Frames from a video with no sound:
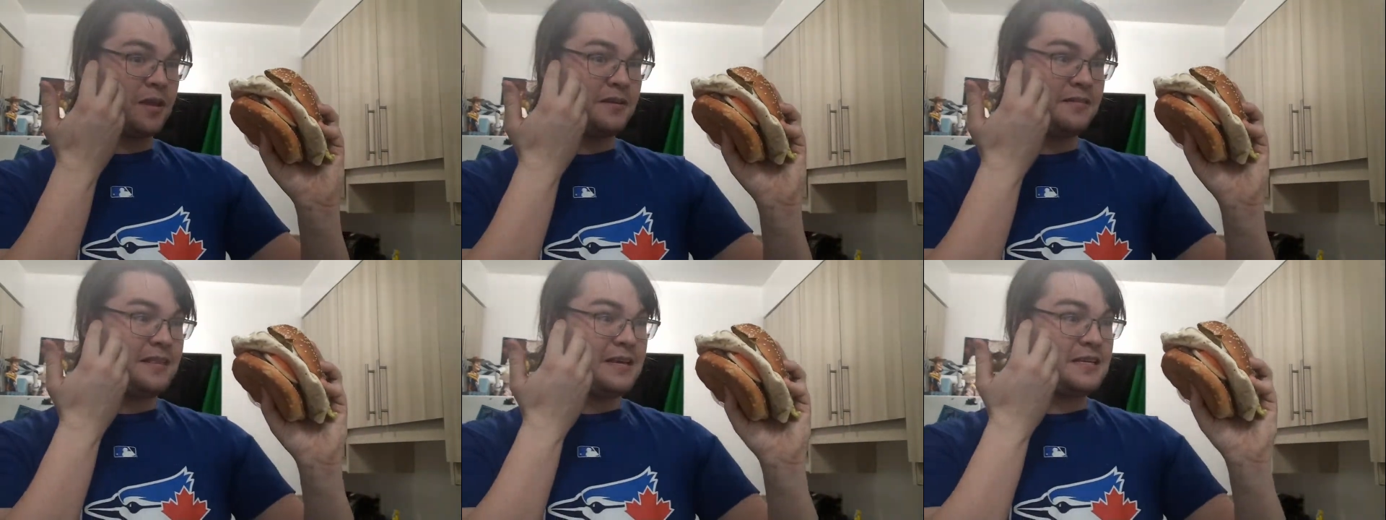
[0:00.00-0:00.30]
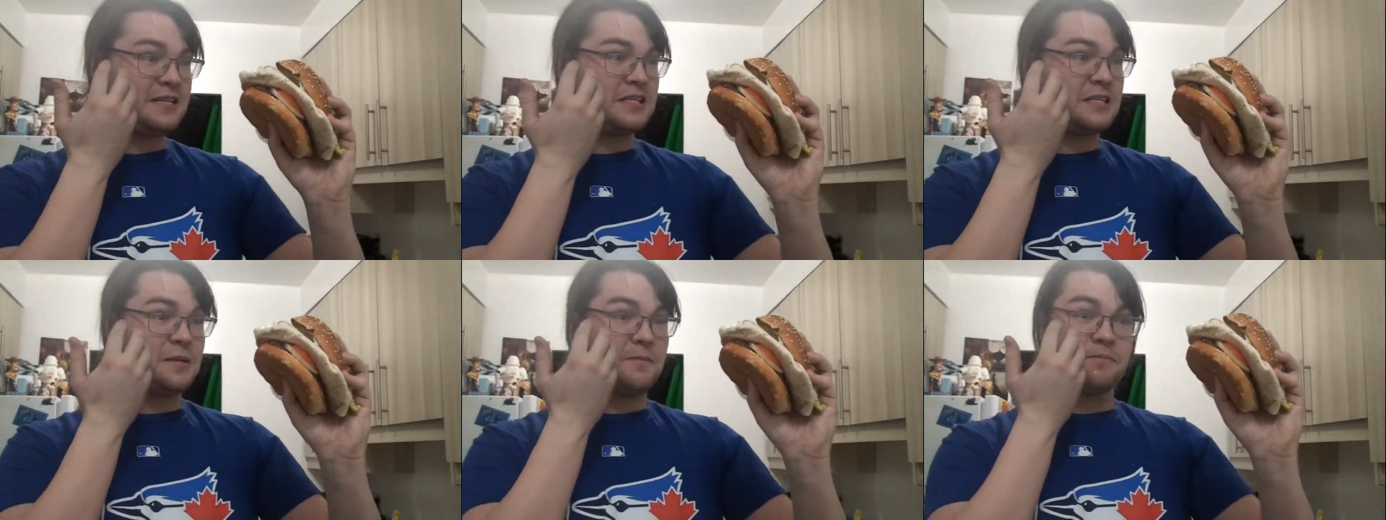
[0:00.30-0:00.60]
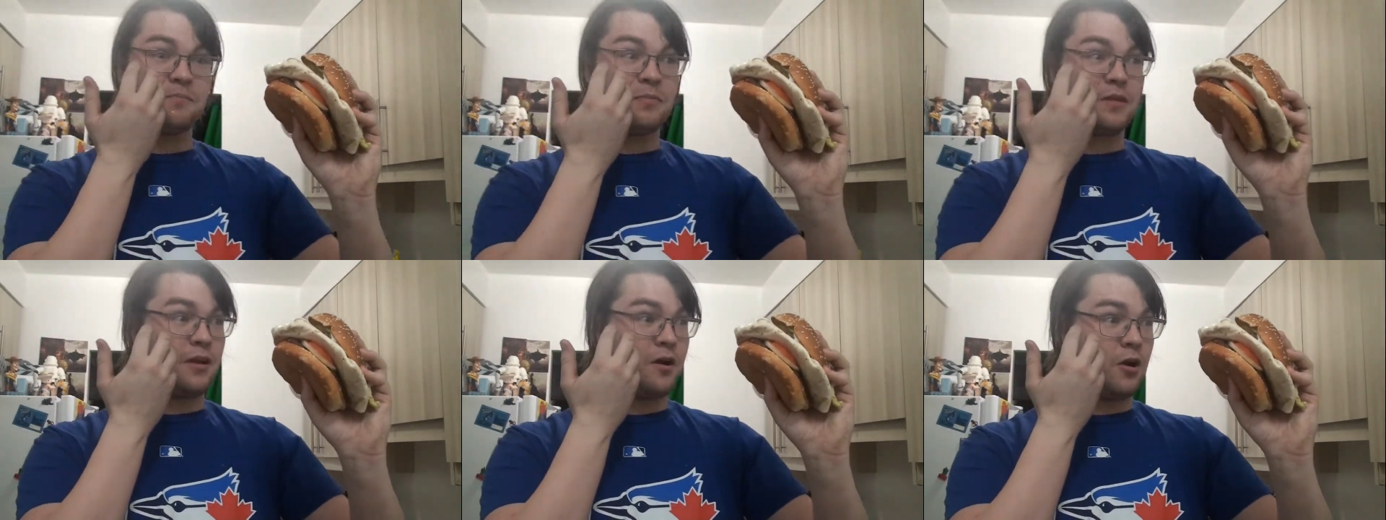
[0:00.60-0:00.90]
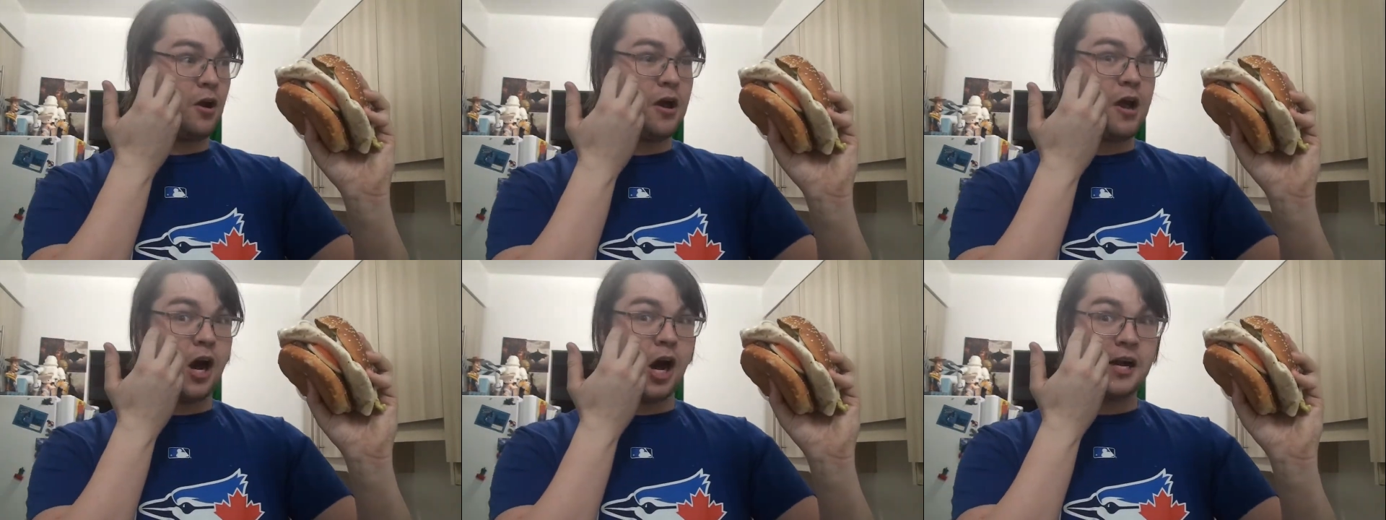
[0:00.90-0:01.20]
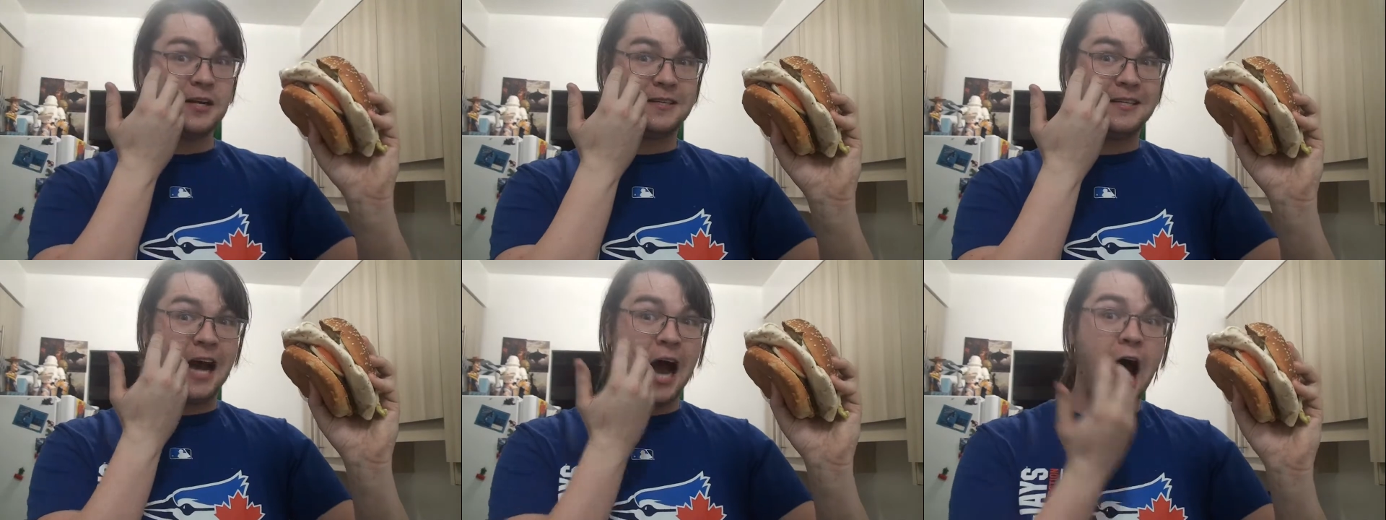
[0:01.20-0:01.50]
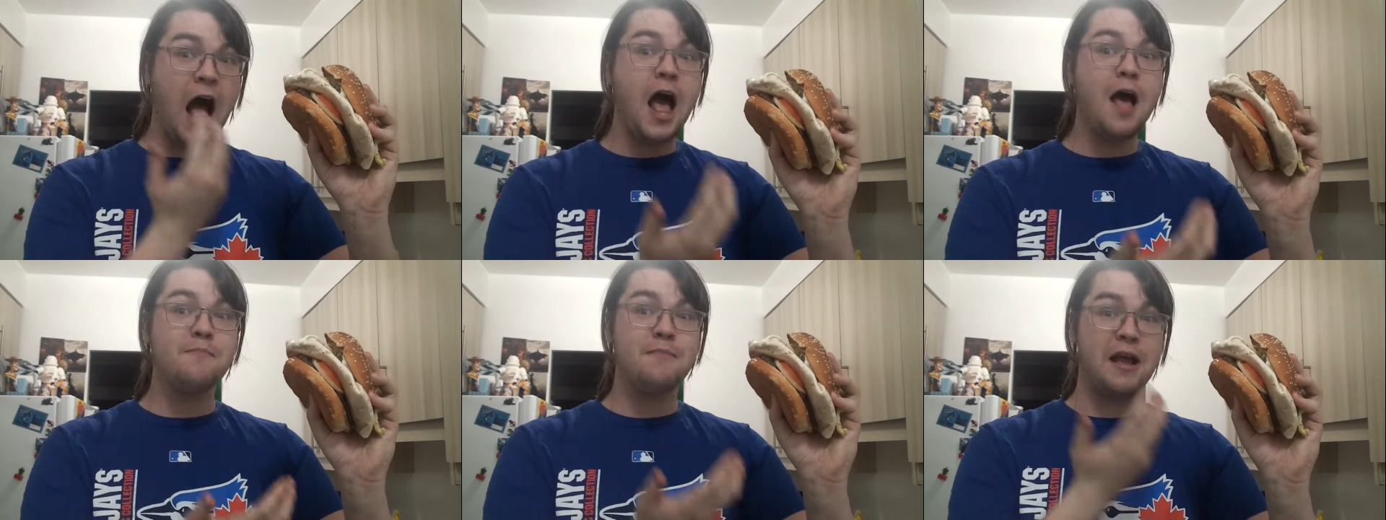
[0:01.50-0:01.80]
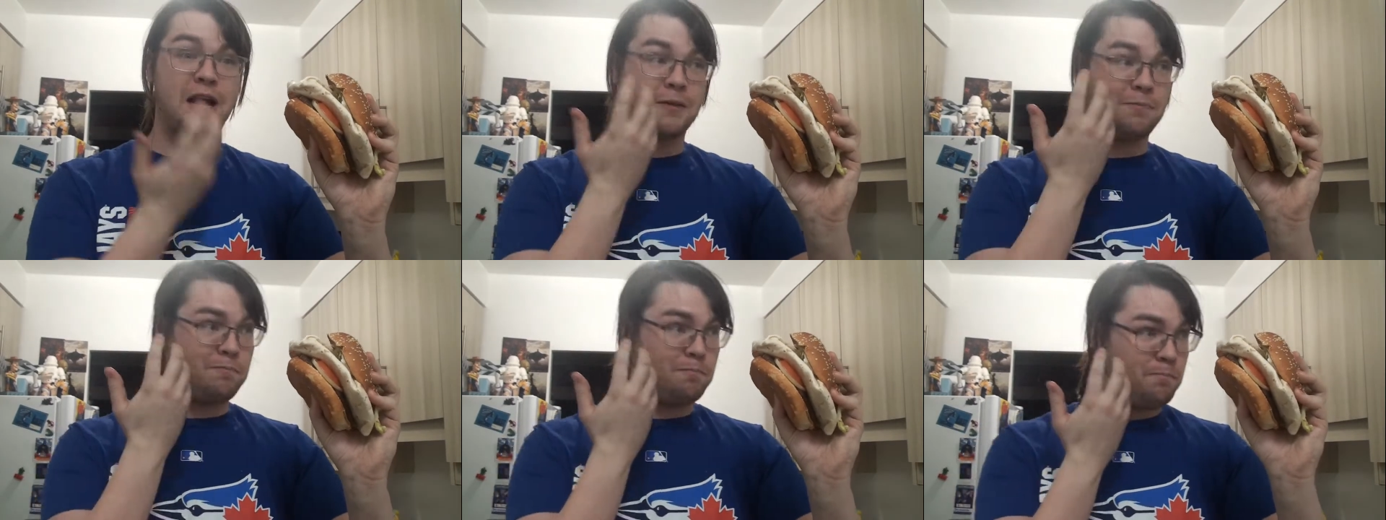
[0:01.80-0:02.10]
this
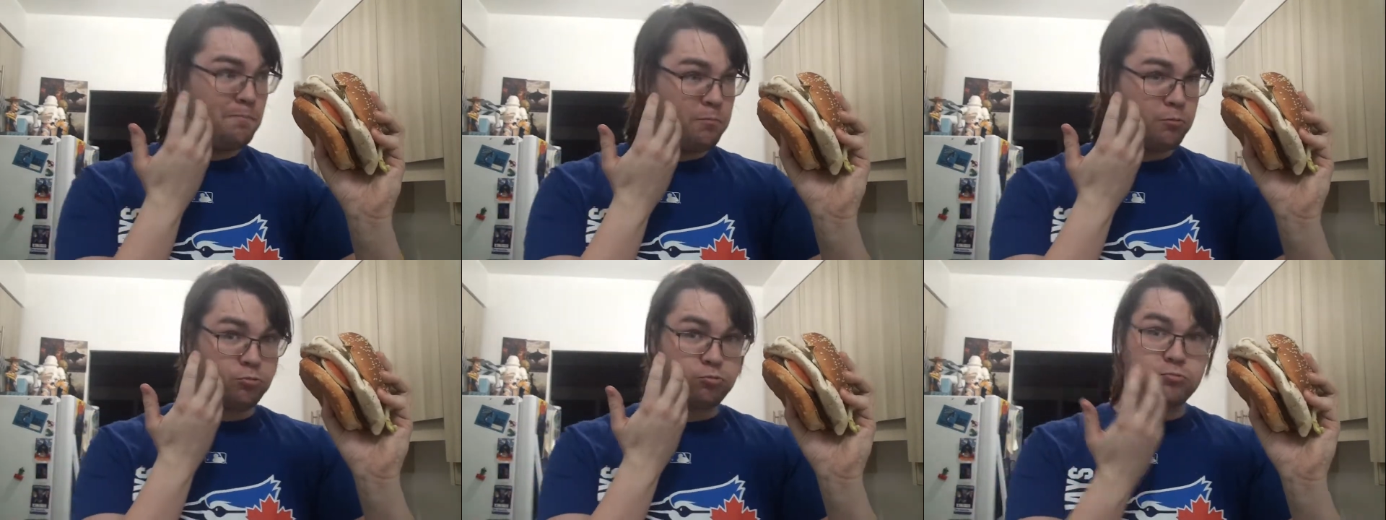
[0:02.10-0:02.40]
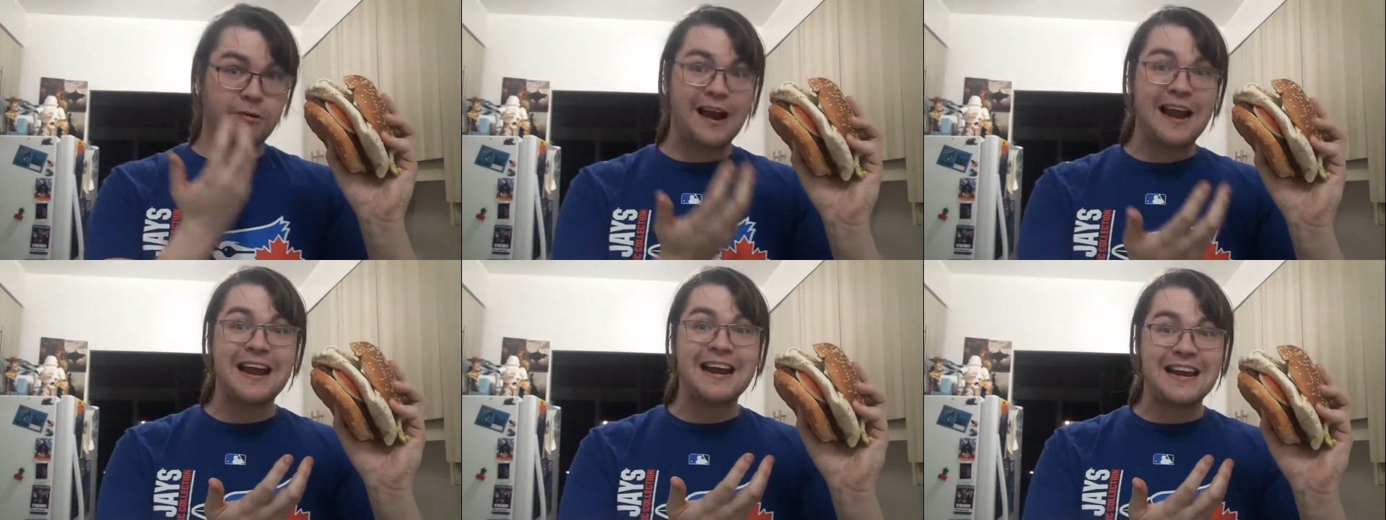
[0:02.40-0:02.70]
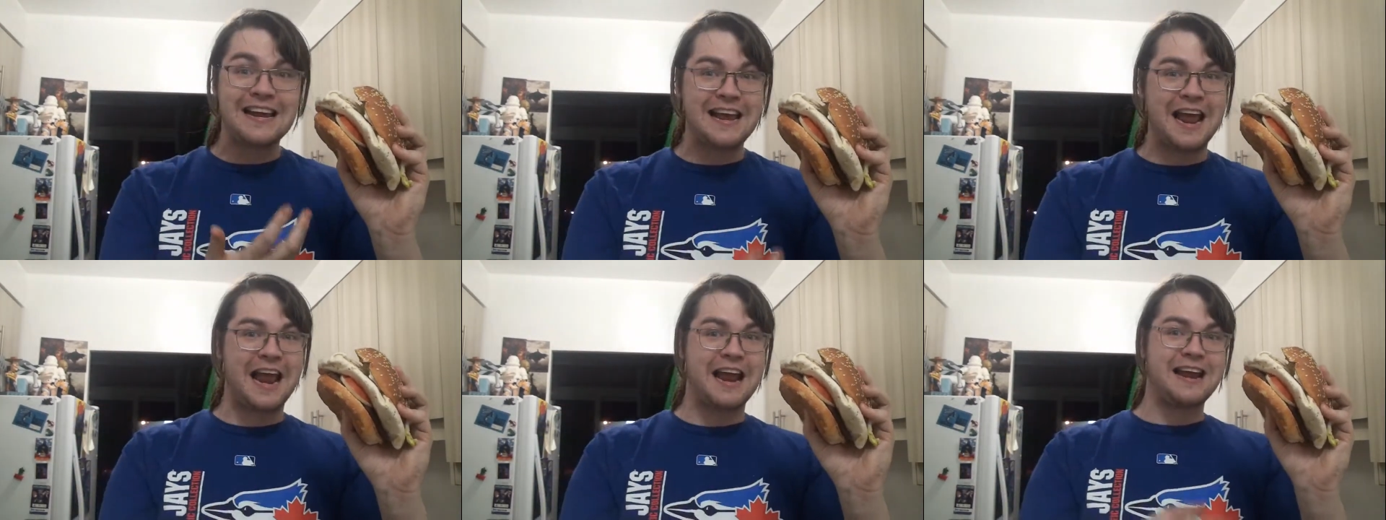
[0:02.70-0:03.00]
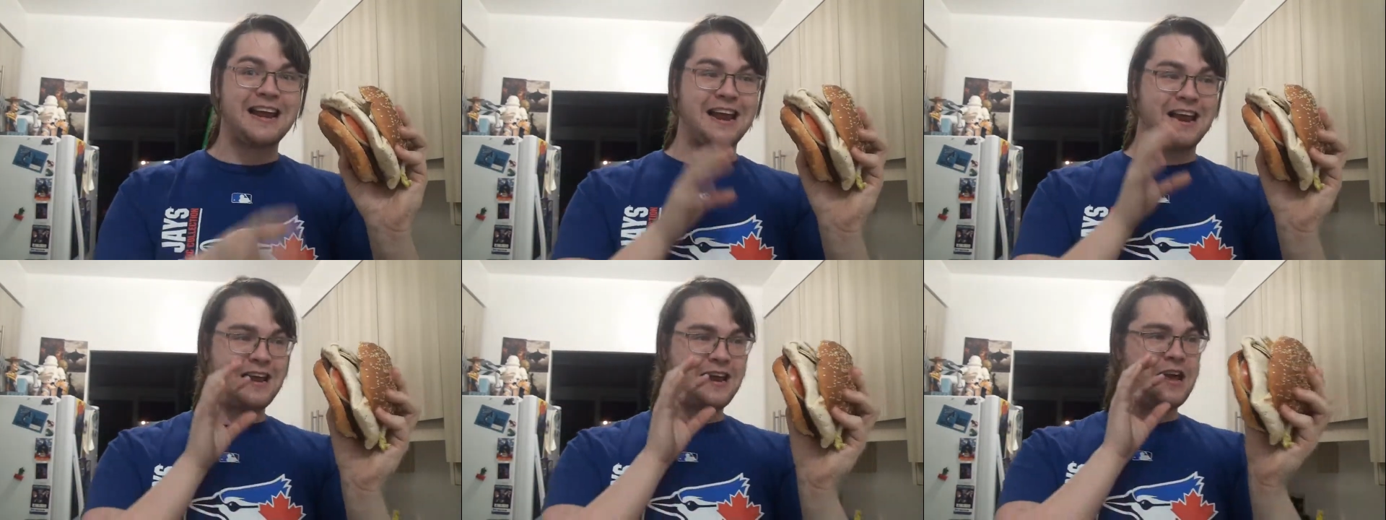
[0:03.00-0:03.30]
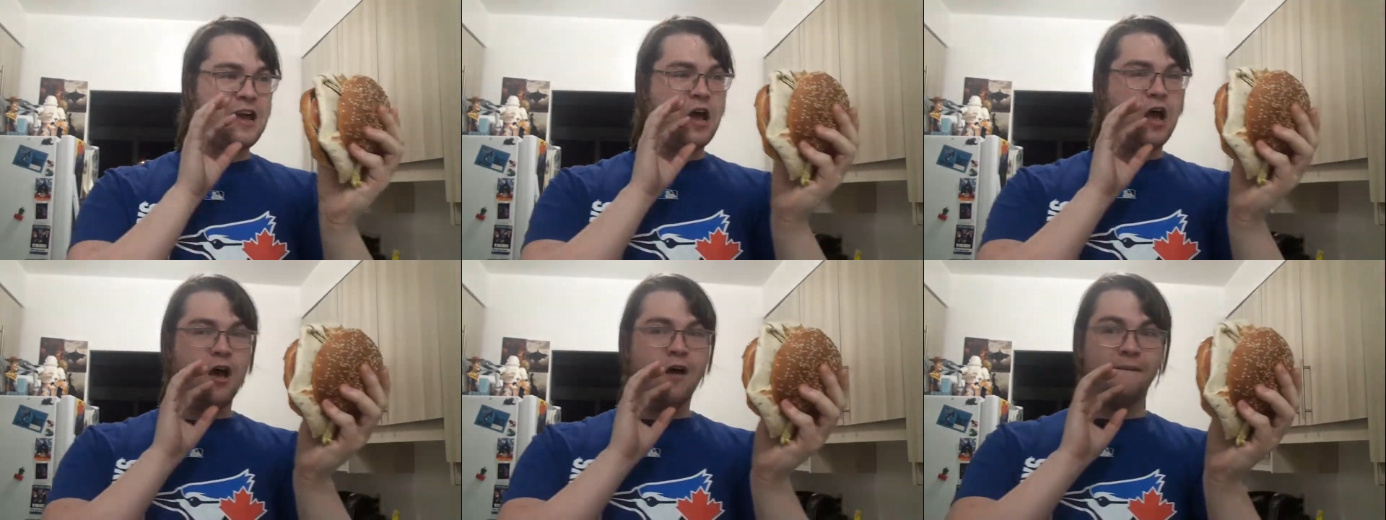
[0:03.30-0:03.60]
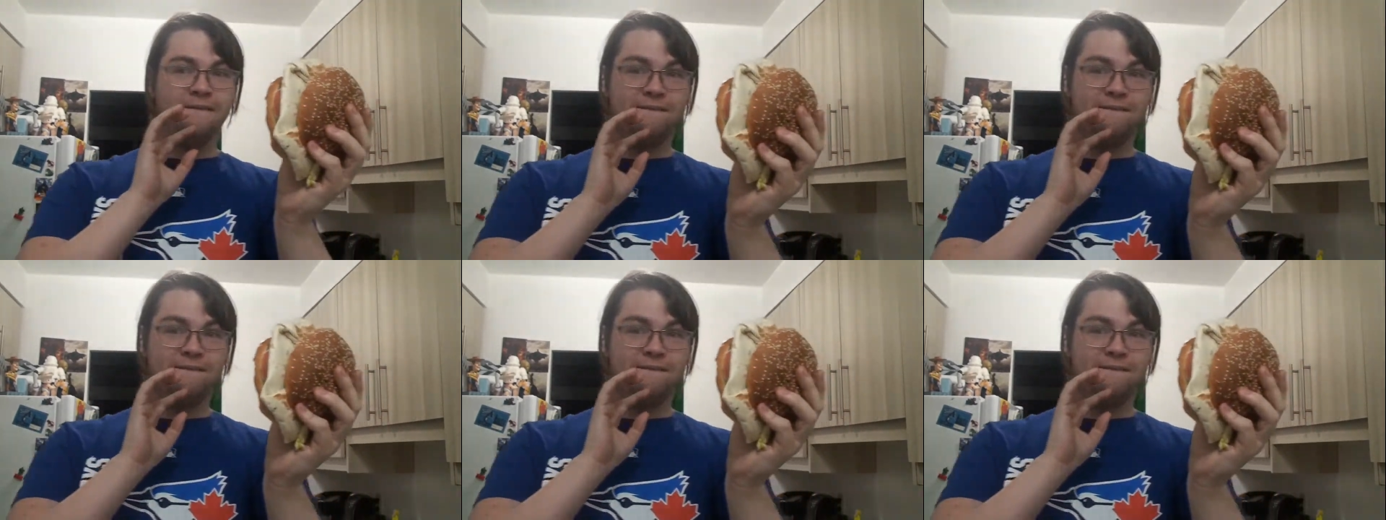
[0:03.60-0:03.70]
atomic radiated